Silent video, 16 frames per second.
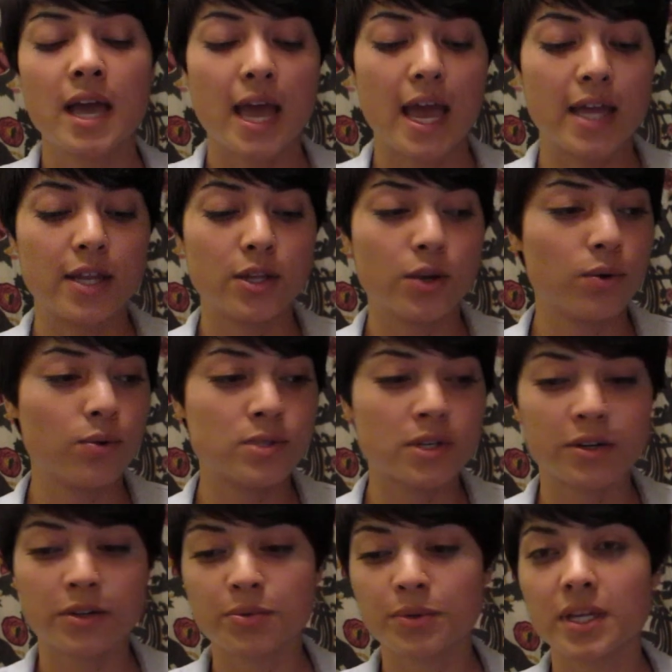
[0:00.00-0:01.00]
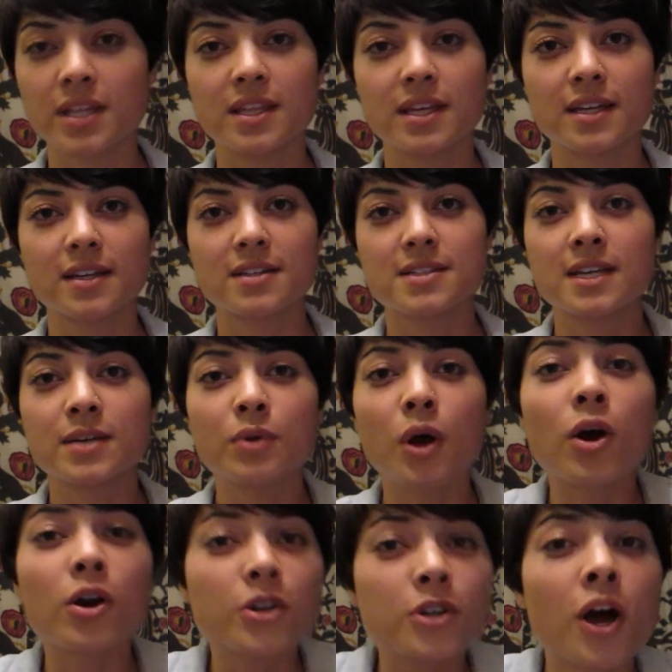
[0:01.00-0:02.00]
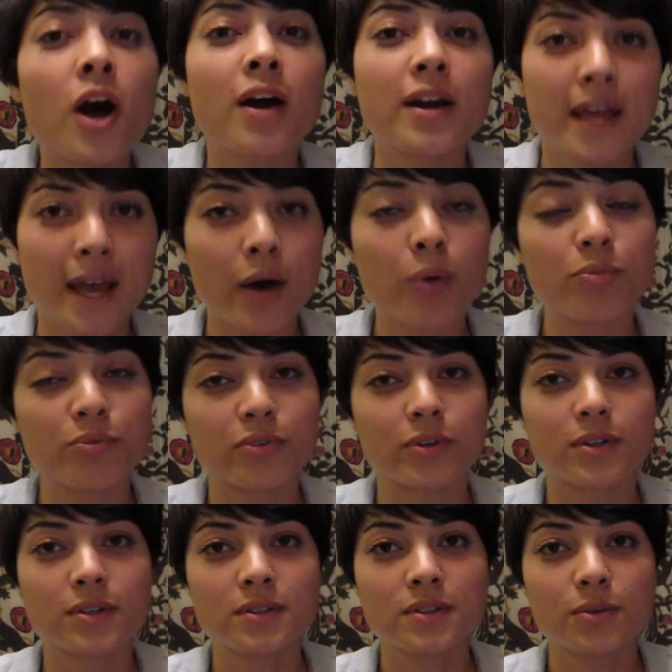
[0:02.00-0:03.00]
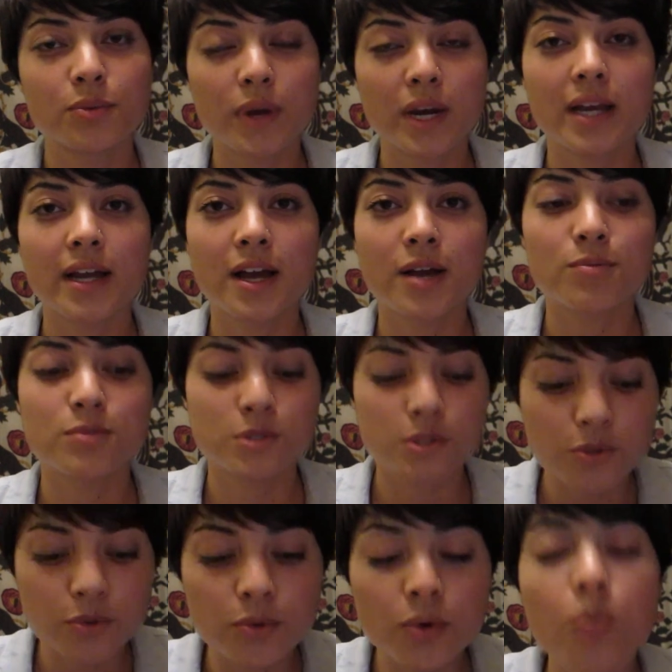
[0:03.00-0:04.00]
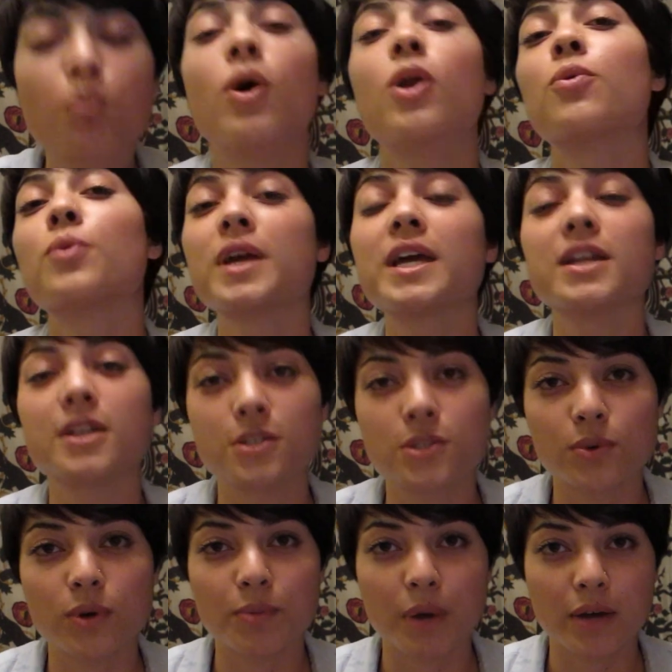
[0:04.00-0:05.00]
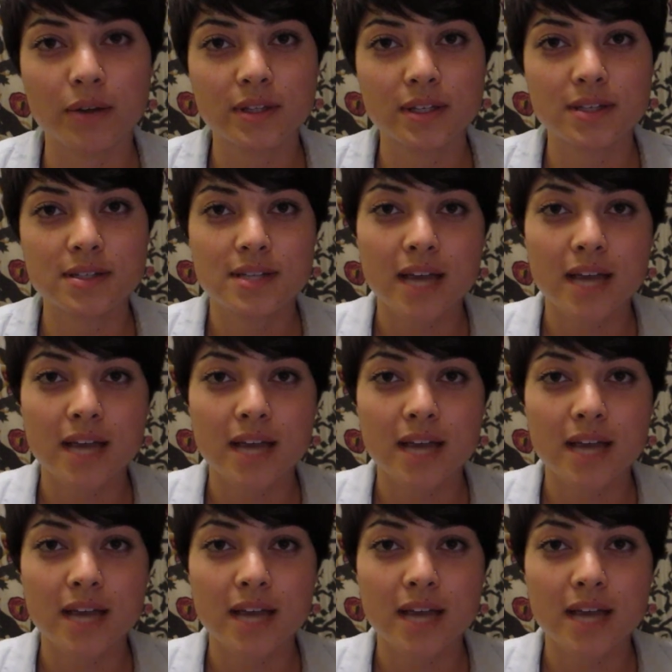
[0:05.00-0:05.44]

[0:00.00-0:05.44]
And those are three things that are not helpful when it comes to what are we going to do about this?